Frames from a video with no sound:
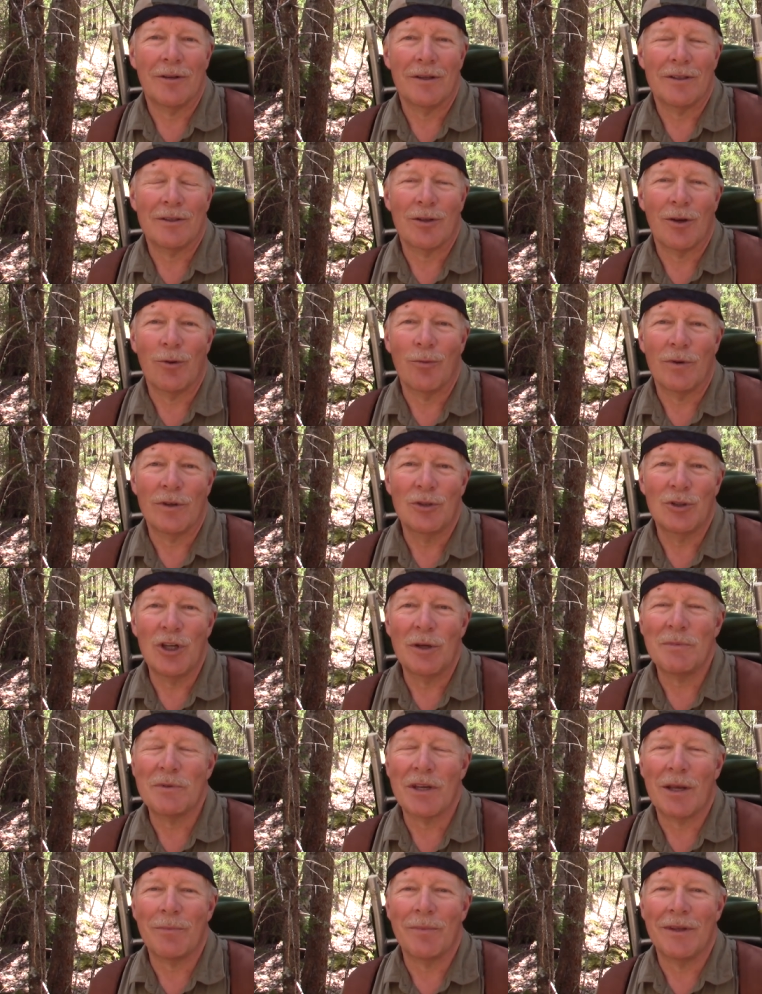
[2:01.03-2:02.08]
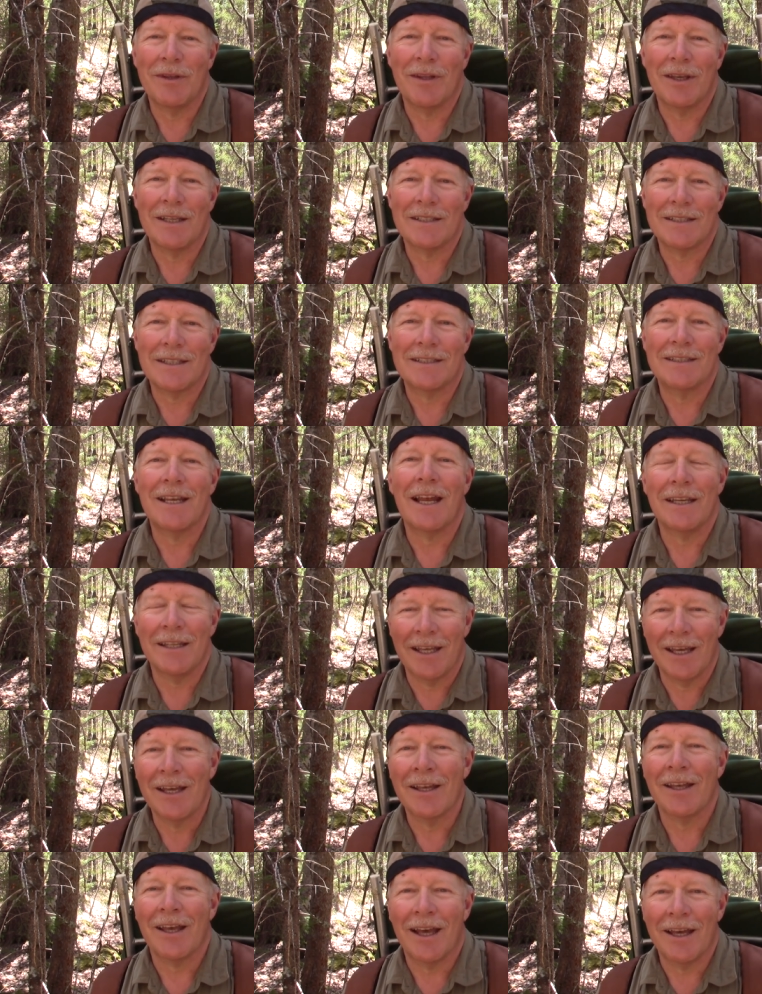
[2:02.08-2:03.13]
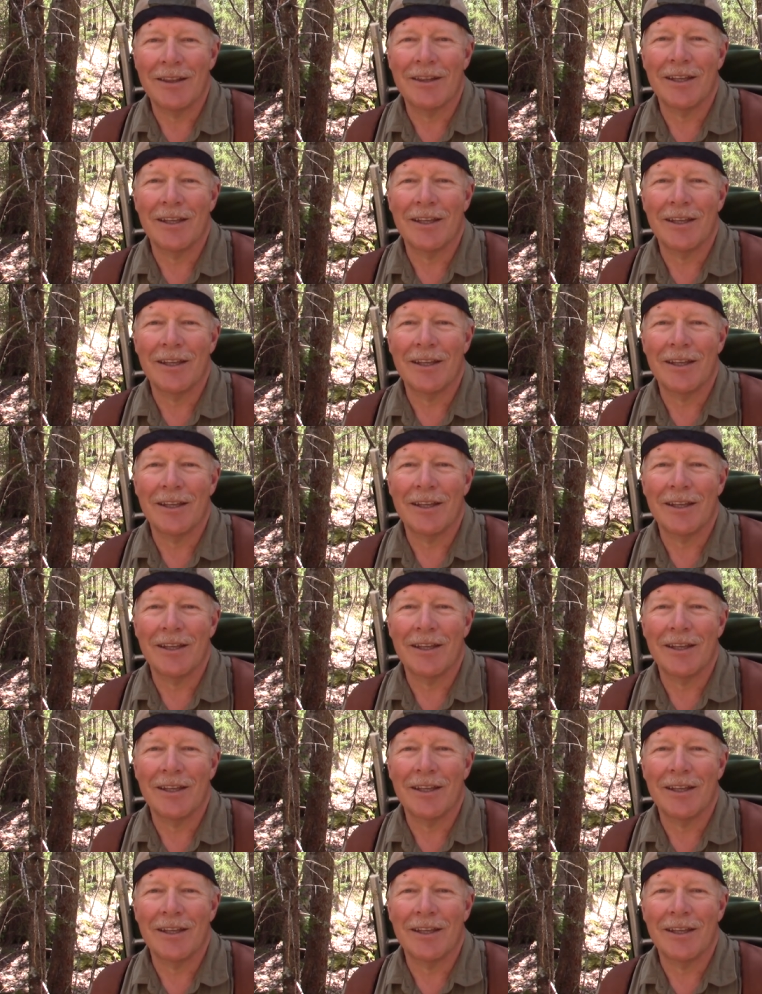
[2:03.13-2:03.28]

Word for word: So when Jeep sent me this, I said, yeah, I